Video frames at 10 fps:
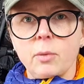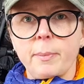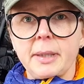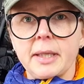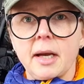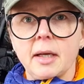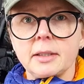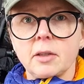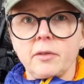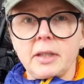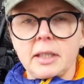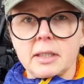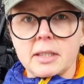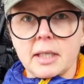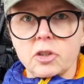that will be the height of the
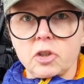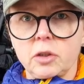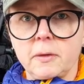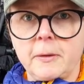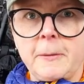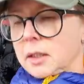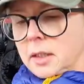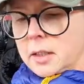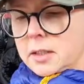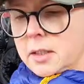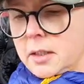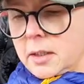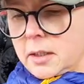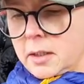inner section. Cut